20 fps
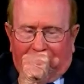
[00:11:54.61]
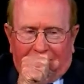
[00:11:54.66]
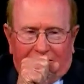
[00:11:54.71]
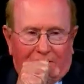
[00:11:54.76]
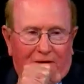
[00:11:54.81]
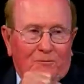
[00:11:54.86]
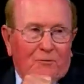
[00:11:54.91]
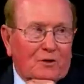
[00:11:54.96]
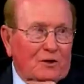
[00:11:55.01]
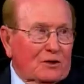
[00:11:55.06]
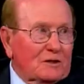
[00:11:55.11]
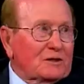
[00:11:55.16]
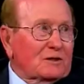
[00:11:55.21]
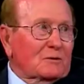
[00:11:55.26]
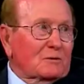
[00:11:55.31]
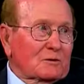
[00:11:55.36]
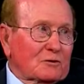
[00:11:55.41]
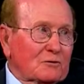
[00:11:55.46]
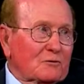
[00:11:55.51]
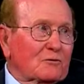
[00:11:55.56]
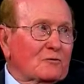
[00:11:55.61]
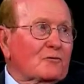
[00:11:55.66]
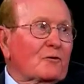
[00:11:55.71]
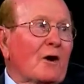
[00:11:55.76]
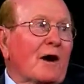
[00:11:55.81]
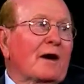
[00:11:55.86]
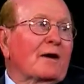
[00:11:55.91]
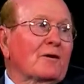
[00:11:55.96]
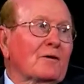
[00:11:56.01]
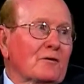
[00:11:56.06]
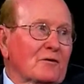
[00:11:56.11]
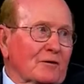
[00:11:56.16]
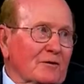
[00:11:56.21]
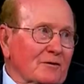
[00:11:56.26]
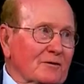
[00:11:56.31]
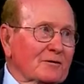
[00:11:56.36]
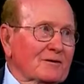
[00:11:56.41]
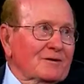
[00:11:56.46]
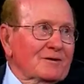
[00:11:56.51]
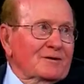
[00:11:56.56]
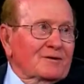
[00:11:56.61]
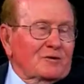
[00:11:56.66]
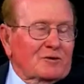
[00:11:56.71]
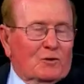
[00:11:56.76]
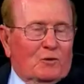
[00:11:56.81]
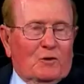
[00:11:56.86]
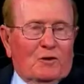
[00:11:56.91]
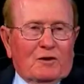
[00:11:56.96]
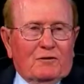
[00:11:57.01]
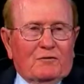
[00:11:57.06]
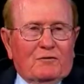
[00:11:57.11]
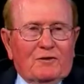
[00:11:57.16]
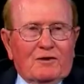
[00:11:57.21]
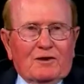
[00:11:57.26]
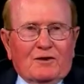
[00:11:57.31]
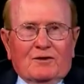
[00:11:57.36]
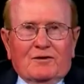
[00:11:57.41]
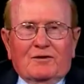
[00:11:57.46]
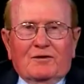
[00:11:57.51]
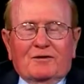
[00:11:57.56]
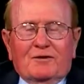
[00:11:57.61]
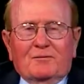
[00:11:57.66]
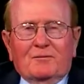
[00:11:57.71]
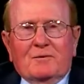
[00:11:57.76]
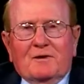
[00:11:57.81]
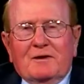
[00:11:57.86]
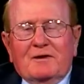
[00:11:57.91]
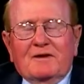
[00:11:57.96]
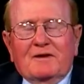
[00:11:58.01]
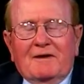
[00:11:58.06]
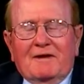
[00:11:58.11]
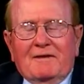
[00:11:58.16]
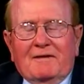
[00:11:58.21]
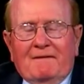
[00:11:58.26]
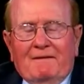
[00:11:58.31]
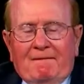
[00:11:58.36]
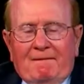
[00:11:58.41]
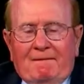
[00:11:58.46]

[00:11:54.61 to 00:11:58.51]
yeah, but at least it was drier than yeah, the wet sleep field. the mud. But, yeah.